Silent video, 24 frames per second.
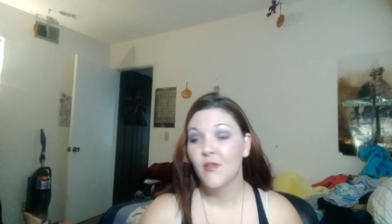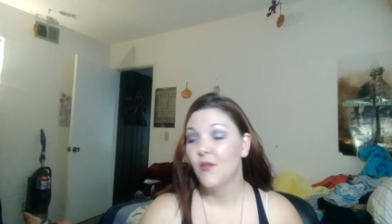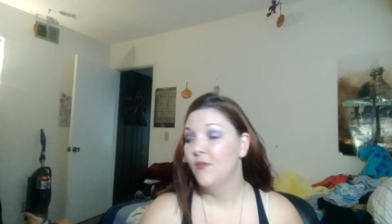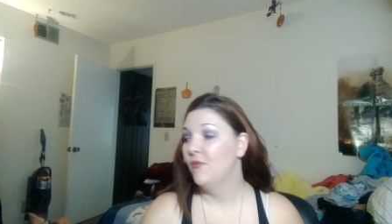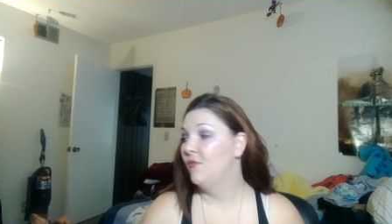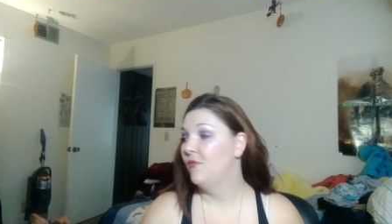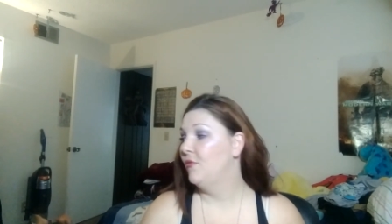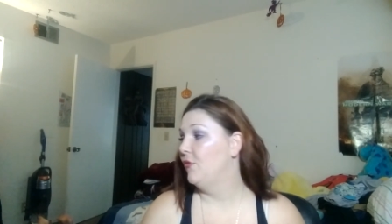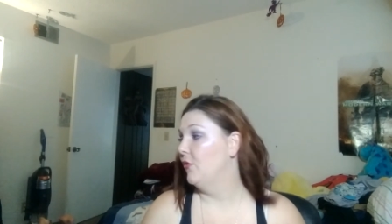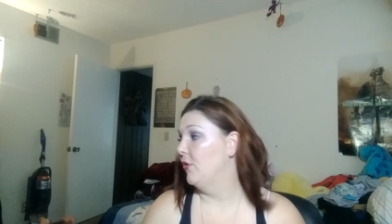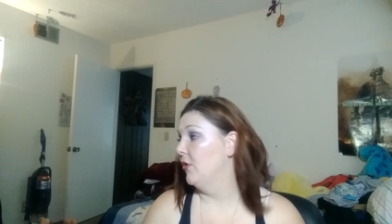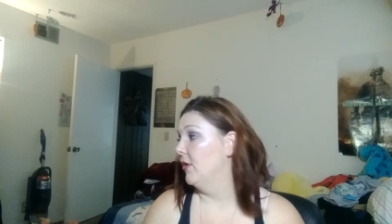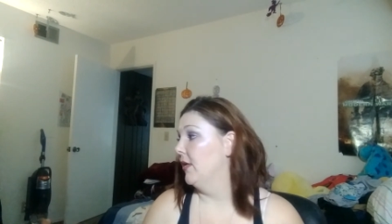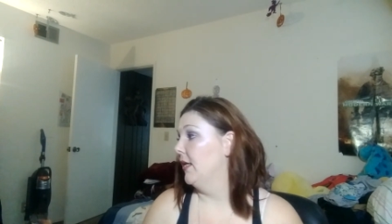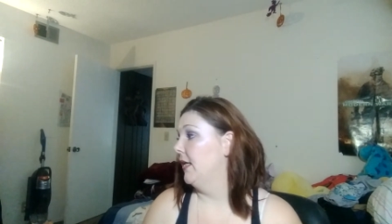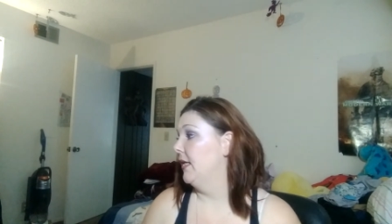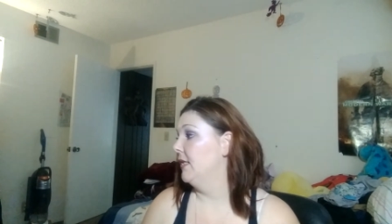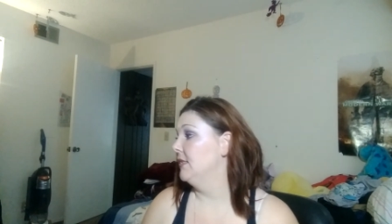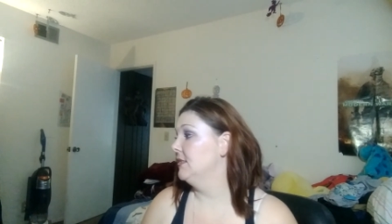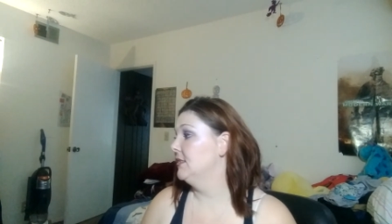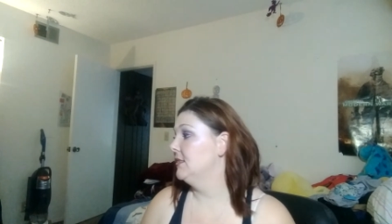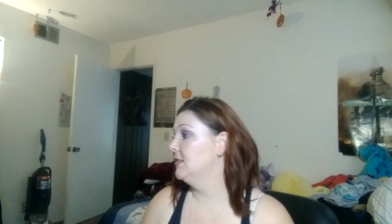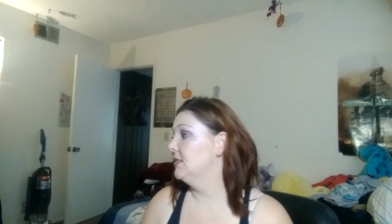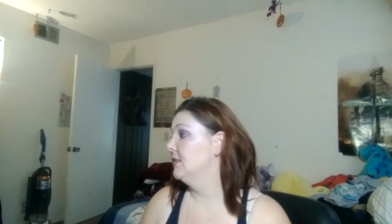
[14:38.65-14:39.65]

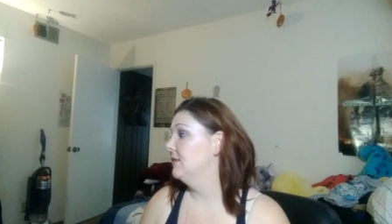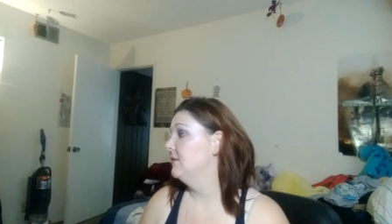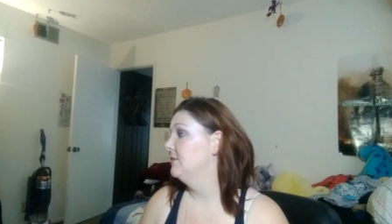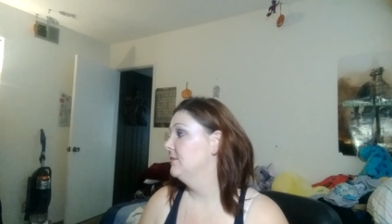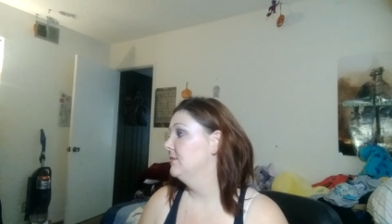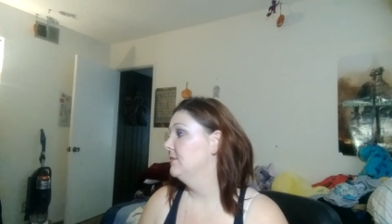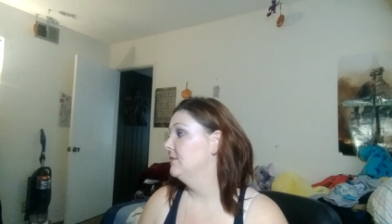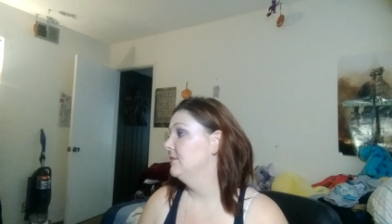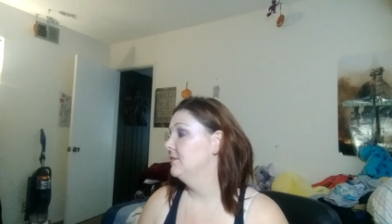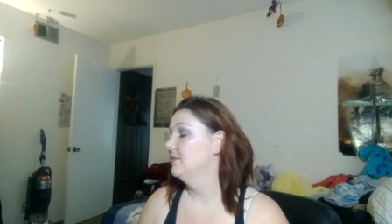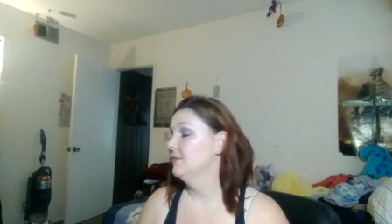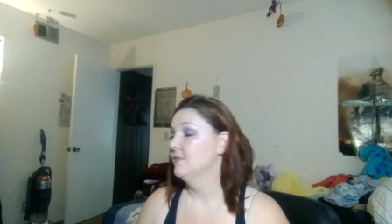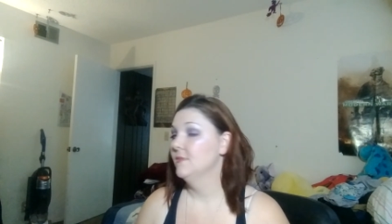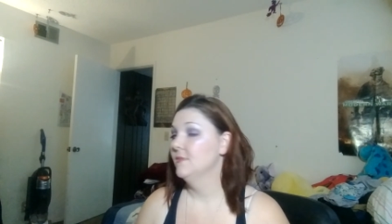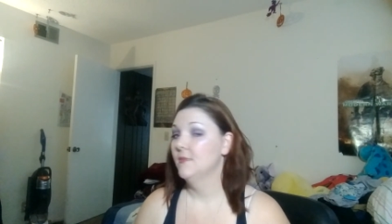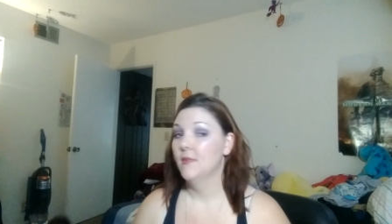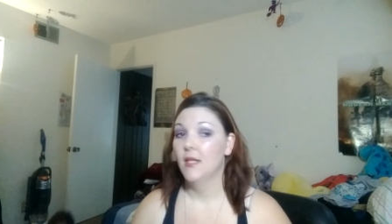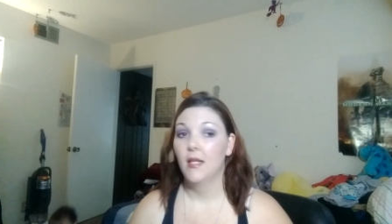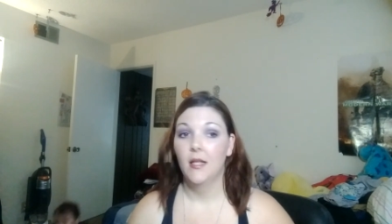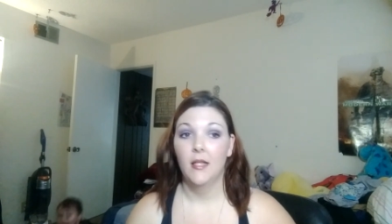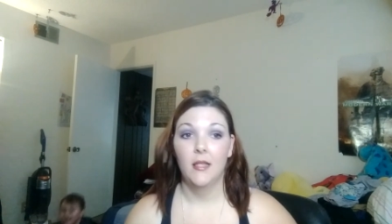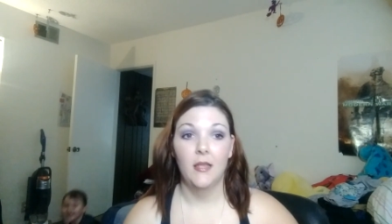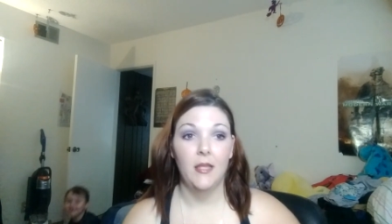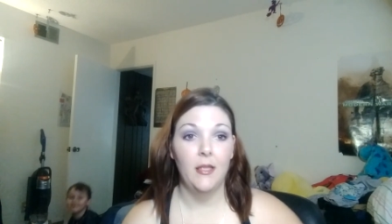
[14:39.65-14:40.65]
Forest,
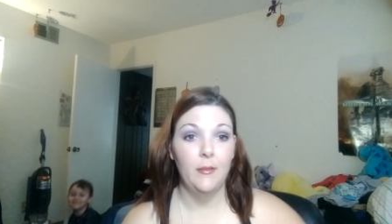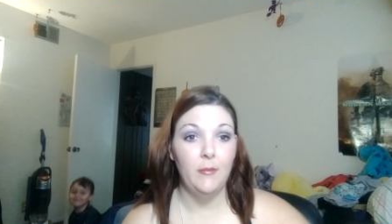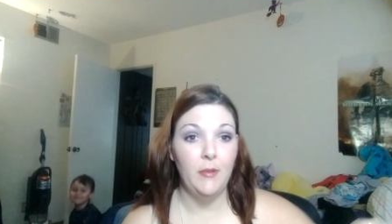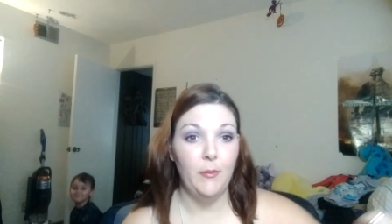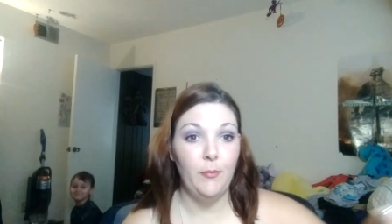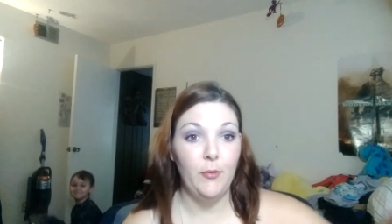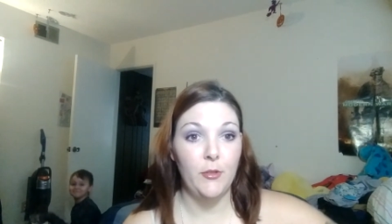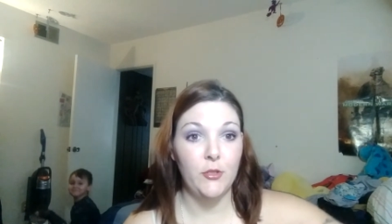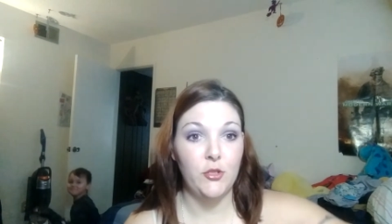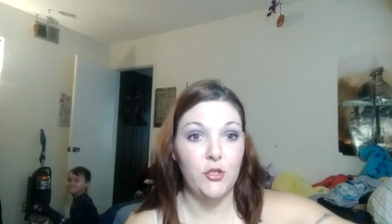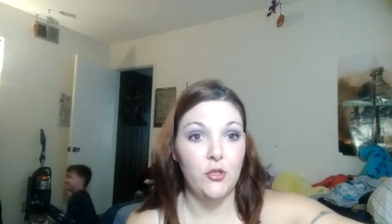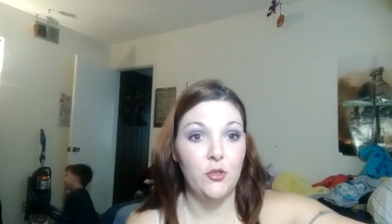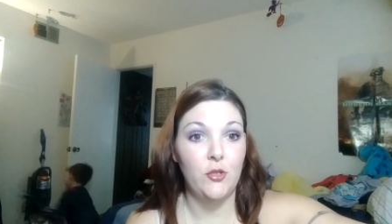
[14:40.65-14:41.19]
let me put